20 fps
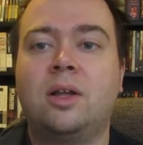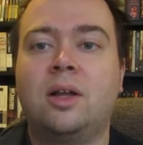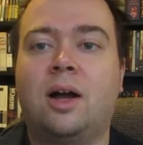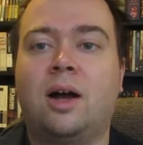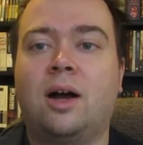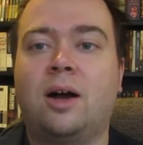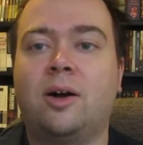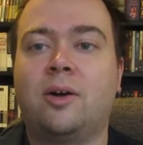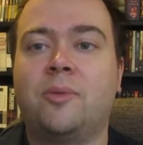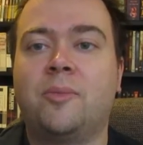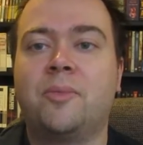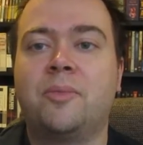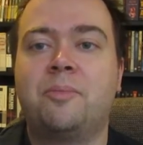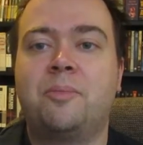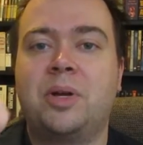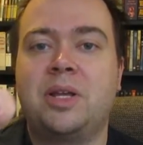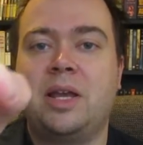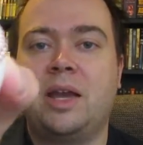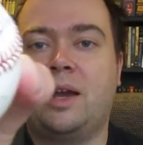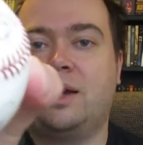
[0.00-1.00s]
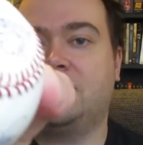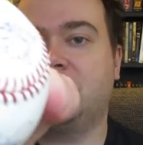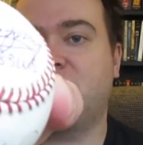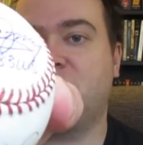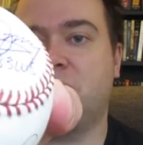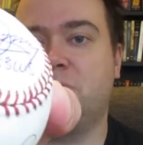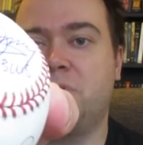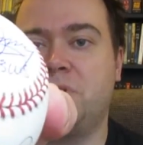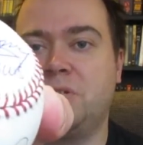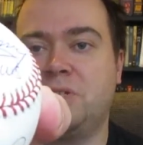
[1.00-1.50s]
But yeah,
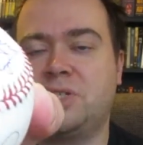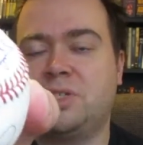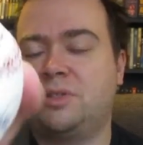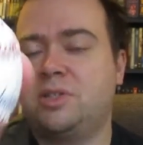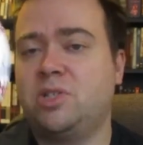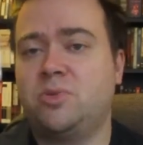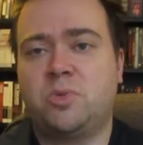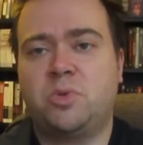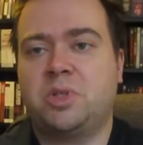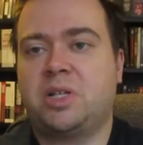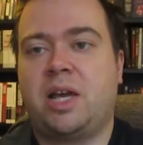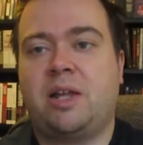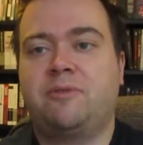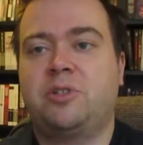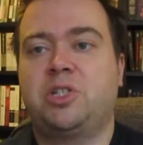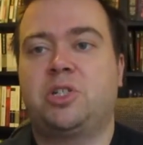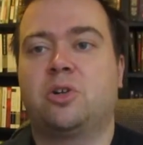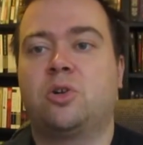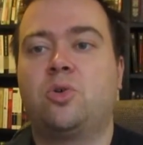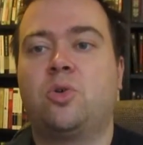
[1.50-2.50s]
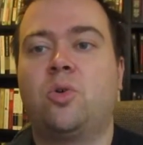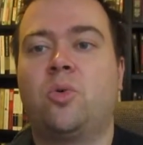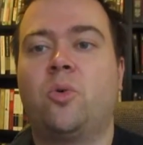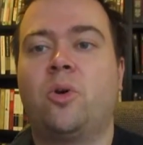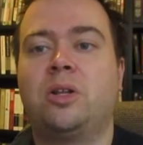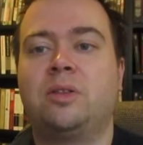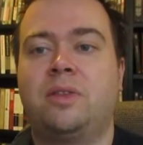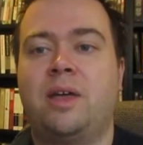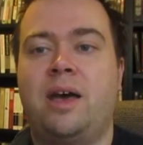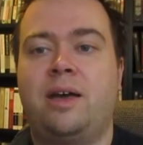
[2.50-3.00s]
so this one was kind of just a cool
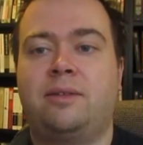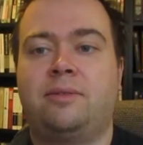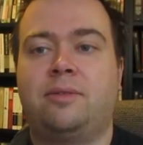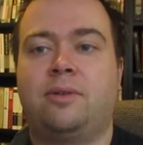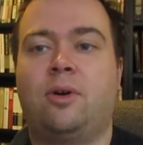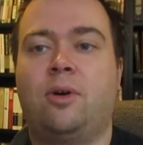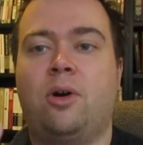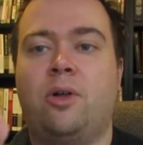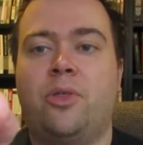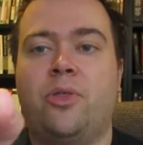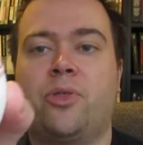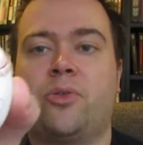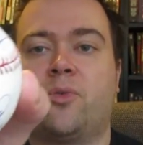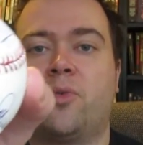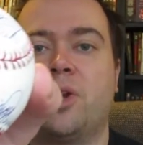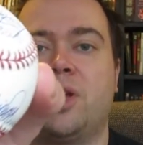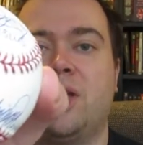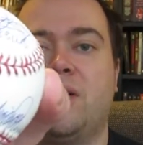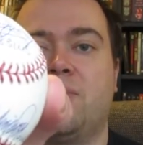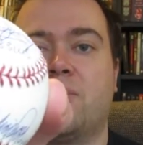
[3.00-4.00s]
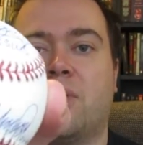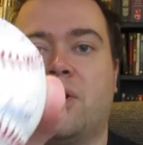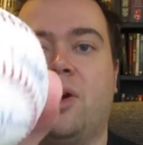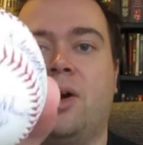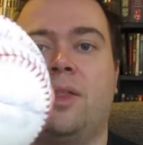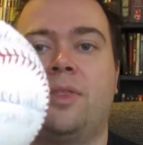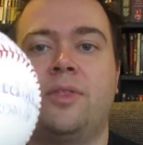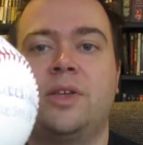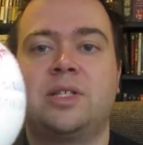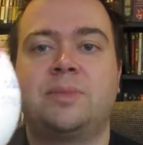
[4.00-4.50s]
one that all three were
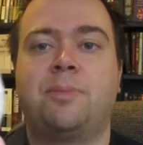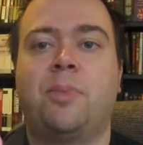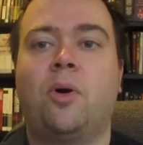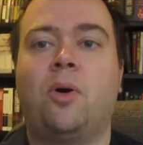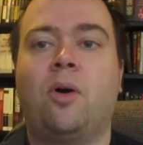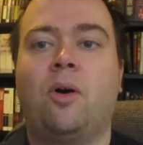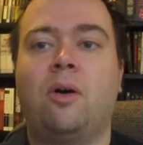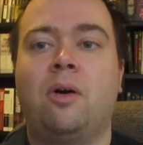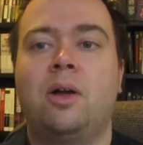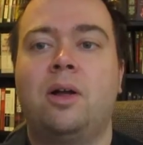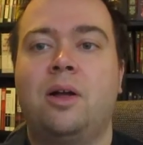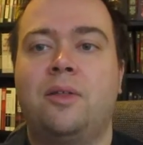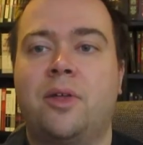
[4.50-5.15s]
on this ball.